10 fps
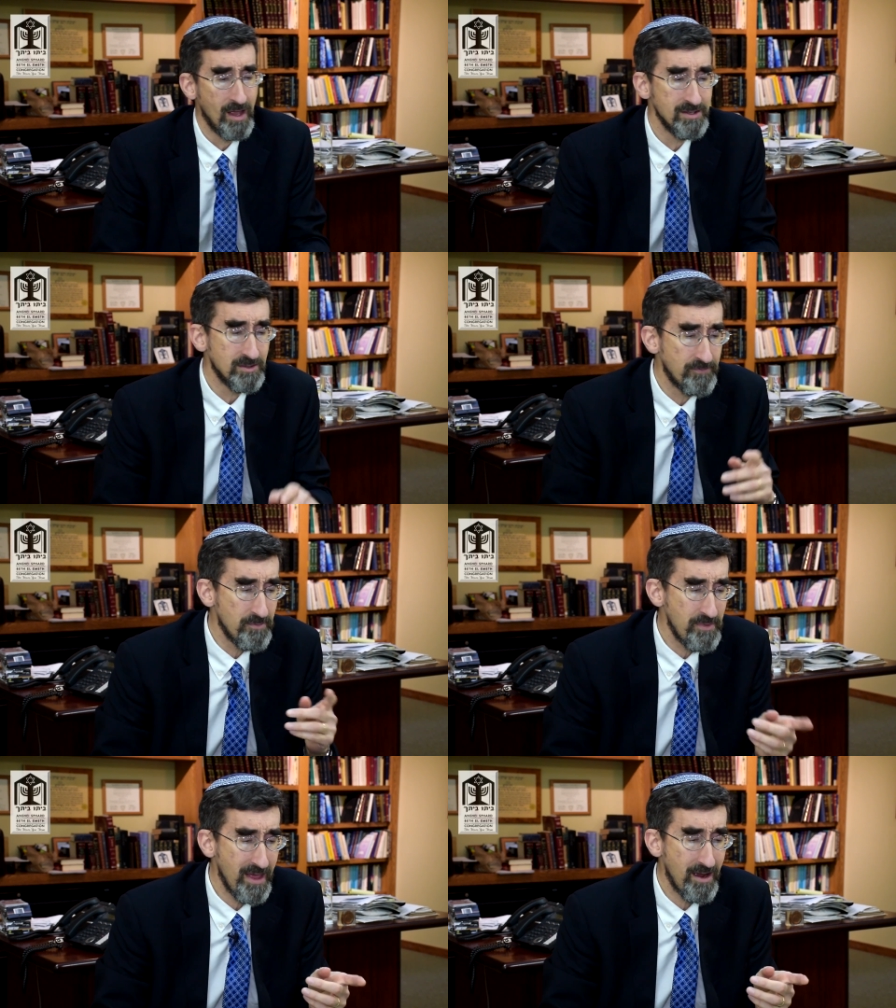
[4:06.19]
So
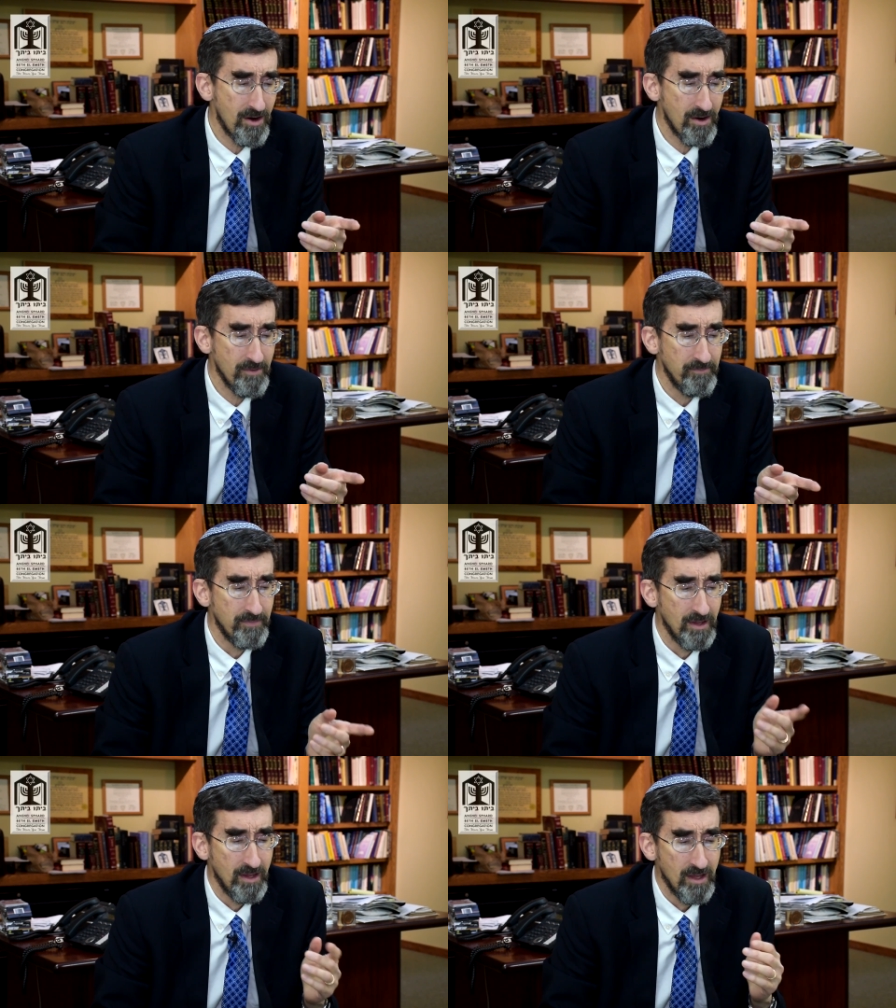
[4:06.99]
from there,
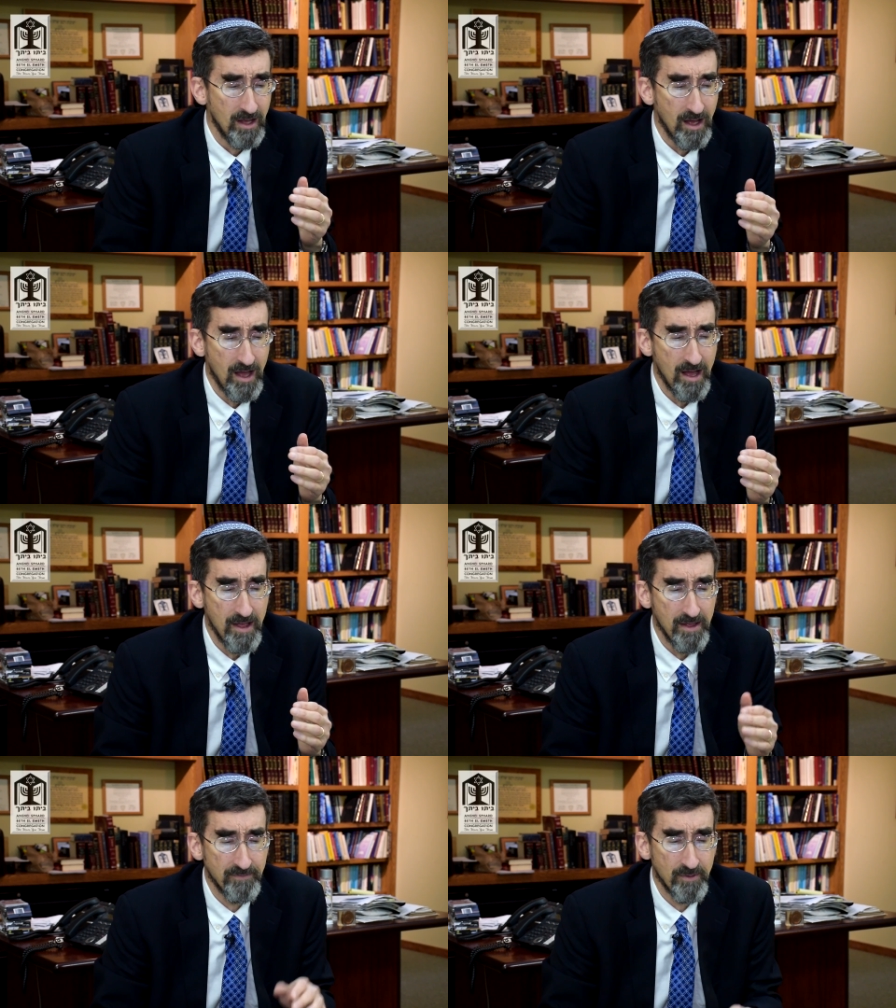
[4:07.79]

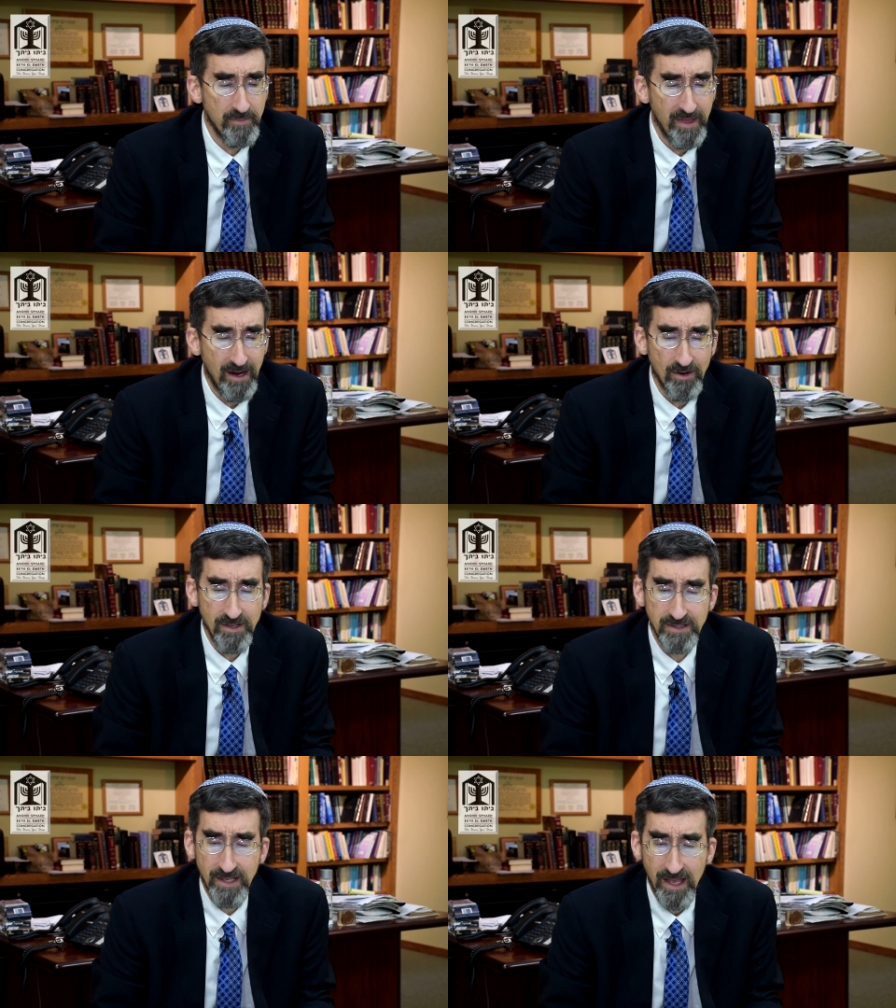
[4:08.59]
uh, from there,
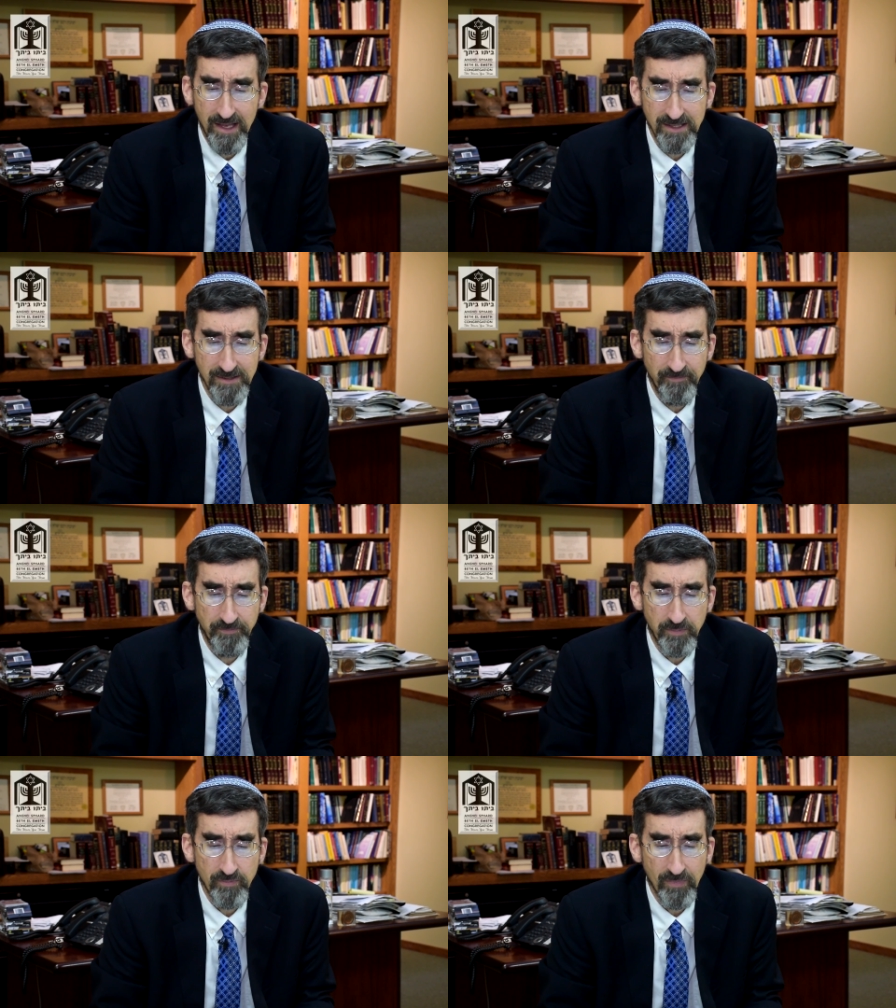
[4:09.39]
he says,
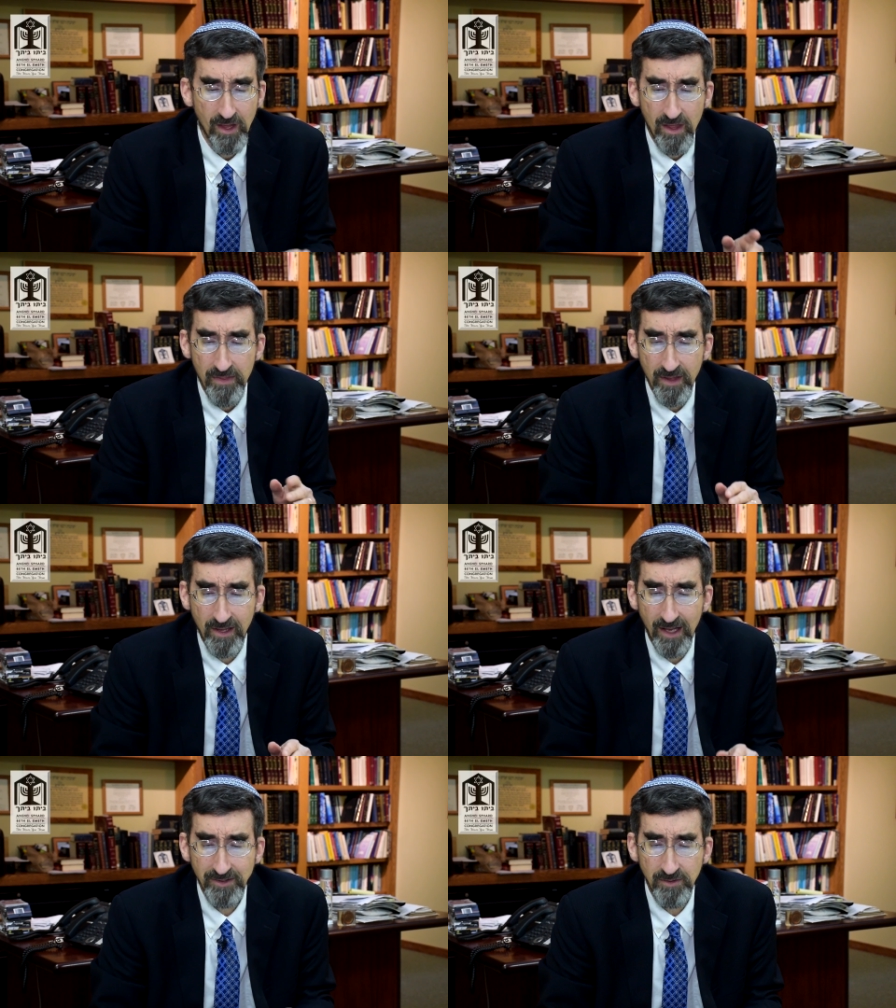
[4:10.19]
the
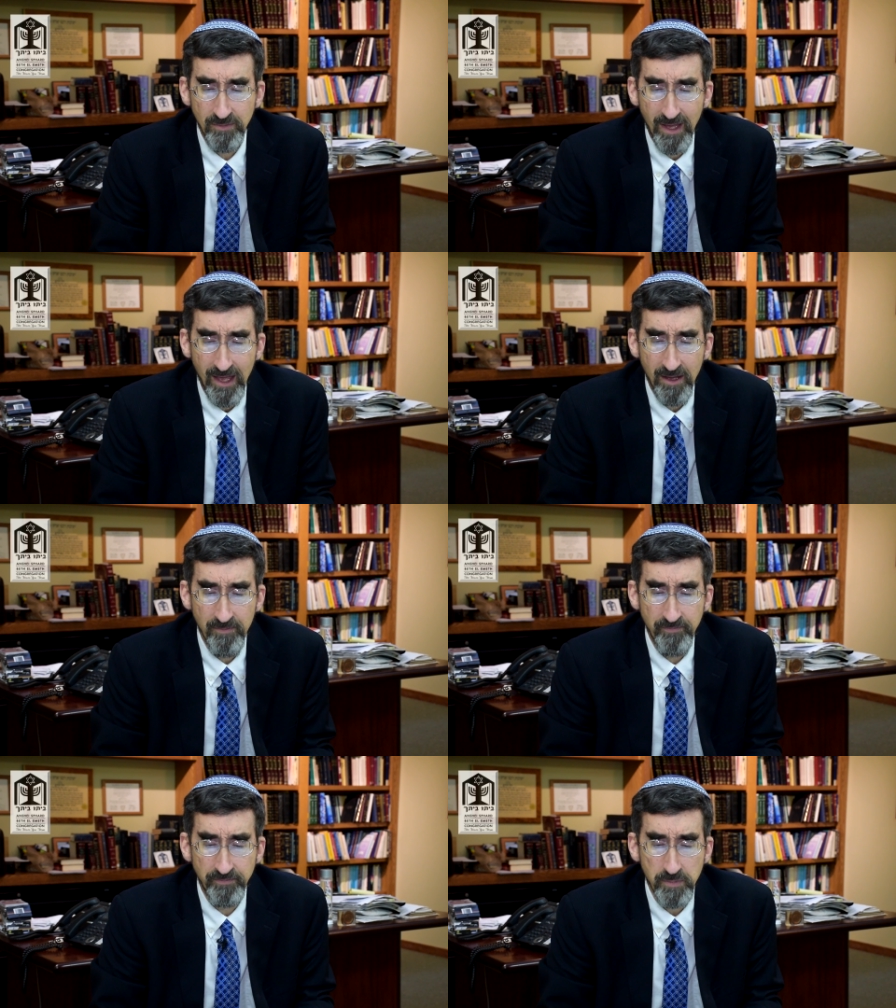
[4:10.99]
custom
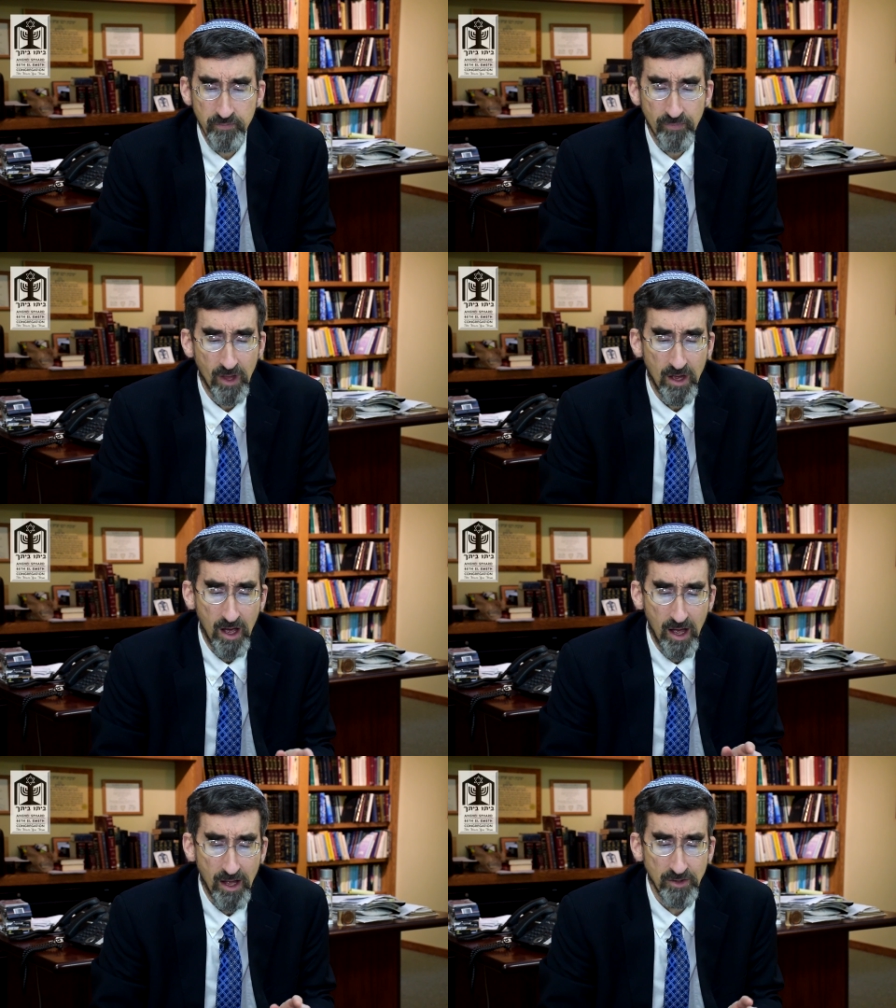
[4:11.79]
came
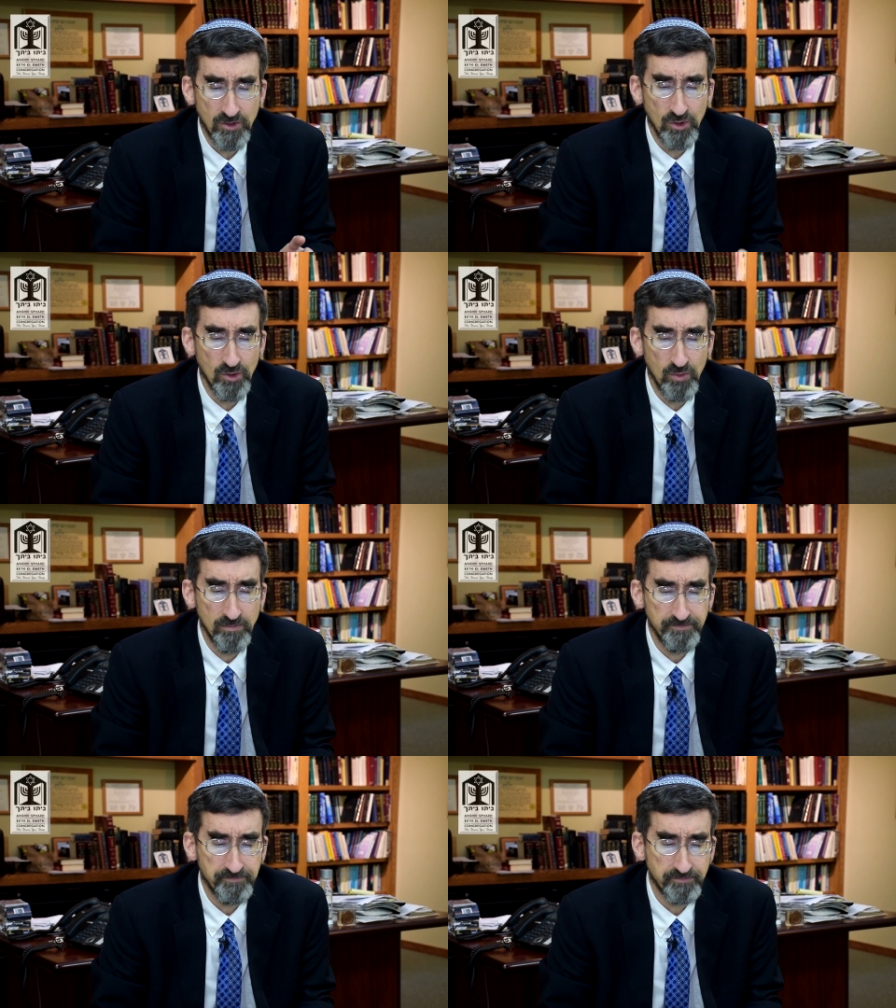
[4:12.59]
uh, to,